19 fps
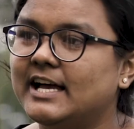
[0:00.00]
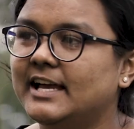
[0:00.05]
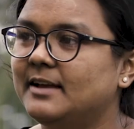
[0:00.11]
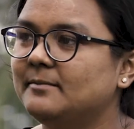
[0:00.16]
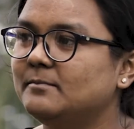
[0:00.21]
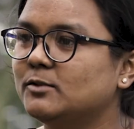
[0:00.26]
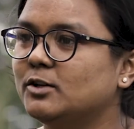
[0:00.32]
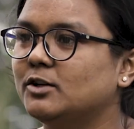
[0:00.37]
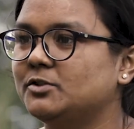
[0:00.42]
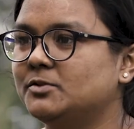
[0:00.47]
I
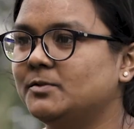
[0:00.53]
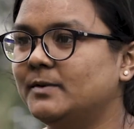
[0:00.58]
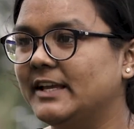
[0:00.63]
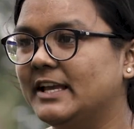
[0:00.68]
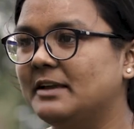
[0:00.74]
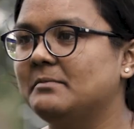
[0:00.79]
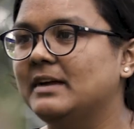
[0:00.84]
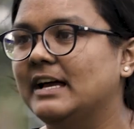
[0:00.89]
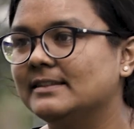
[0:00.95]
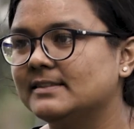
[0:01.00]
am not doing
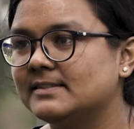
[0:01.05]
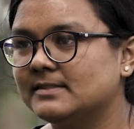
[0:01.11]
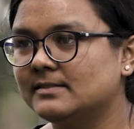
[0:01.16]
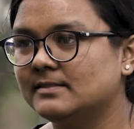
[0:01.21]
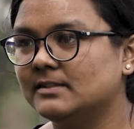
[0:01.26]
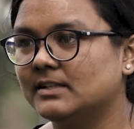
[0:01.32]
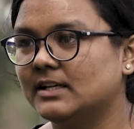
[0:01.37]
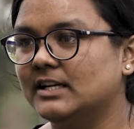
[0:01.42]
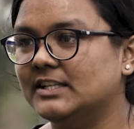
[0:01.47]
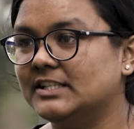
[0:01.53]
a
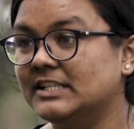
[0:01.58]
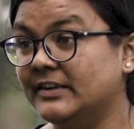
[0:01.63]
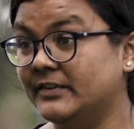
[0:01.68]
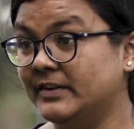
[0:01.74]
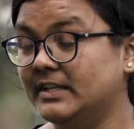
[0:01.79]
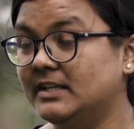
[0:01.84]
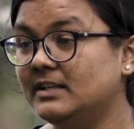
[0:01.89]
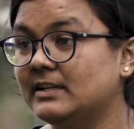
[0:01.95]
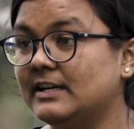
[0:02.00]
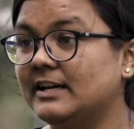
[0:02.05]
maths
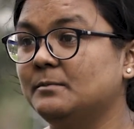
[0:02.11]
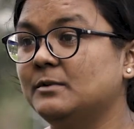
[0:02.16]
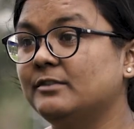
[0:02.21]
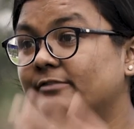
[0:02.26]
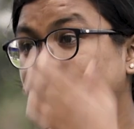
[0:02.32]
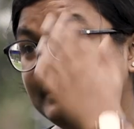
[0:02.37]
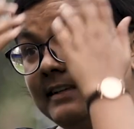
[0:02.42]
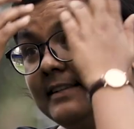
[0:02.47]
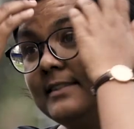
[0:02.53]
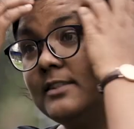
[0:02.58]
degree. I'm a
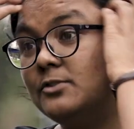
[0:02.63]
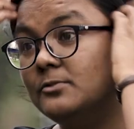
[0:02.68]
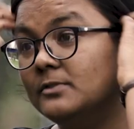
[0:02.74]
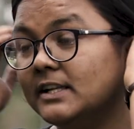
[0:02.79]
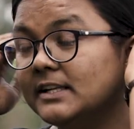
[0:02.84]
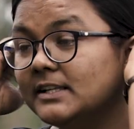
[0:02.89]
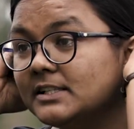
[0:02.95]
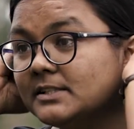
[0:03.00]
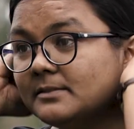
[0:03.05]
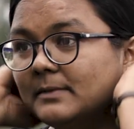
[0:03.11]
physics
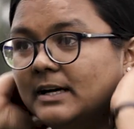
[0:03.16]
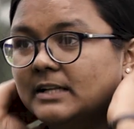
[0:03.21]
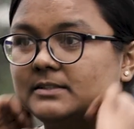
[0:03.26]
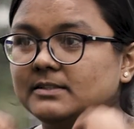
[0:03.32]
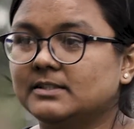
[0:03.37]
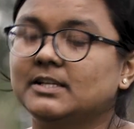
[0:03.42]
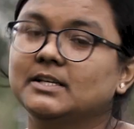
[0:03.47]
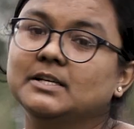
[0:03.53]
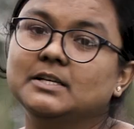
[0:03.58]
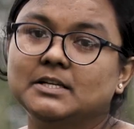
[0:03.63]
student, but
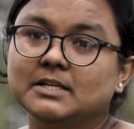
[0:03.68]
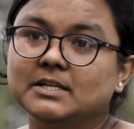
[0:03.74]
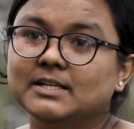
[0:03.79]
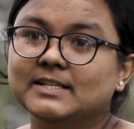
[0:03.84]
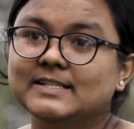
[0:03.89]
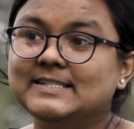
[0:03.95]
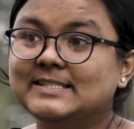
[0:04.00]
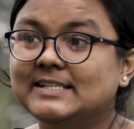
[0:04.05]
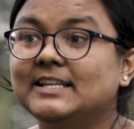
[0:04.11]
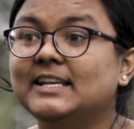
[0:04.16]

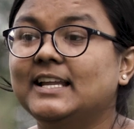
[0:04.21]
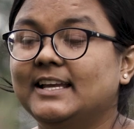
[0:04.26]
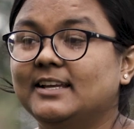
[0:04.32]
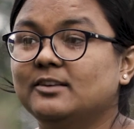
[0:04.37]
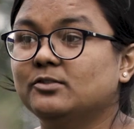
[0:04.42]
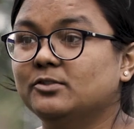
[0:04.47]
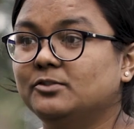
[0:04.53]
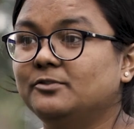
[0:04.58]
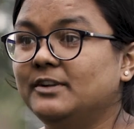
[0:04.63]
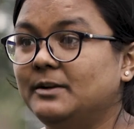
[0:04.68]
still I
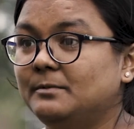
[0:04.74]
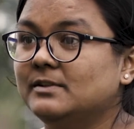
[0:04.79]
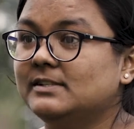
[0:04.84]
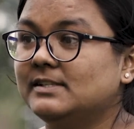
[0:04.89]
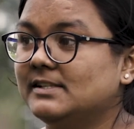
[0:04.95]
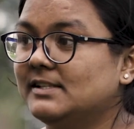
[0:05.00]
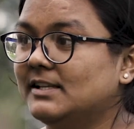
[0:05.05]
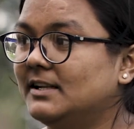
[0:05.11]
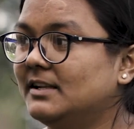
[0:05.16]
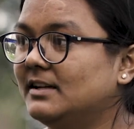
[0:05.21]
go to Numeracy
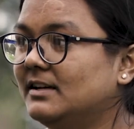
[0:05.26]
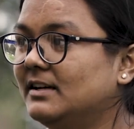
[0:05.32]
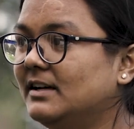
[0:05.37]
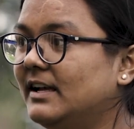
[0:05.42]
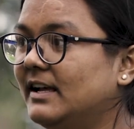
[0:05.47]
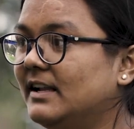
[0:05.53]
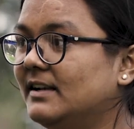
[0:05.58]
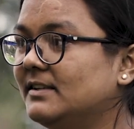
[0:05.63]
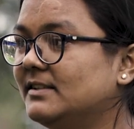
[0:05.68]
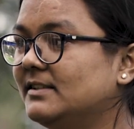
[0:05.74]
Centre
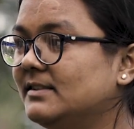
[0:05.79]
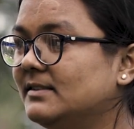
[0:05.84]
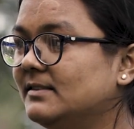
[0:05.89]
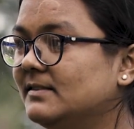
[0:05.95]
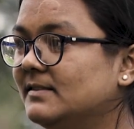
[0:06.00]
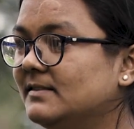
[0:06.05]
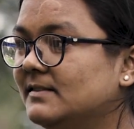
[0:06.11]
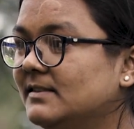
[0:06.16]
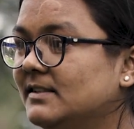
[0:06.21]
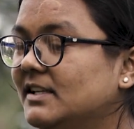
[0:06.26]
and
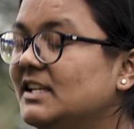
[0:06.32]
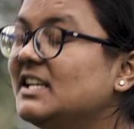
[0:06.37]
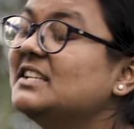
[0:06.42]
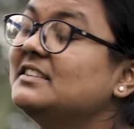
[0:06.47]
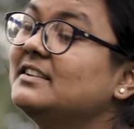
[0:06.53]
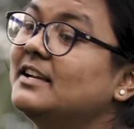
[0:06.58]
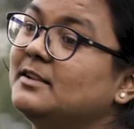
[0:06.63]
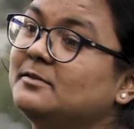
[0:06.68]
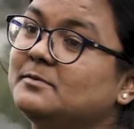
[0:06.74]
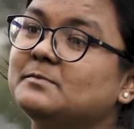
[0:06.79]
it
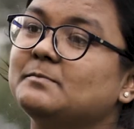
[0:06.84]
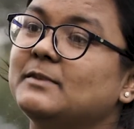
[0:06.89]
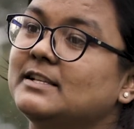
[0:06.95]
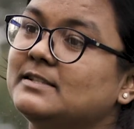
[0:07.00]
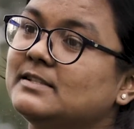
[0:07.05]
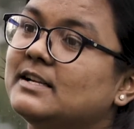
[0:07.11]
helps my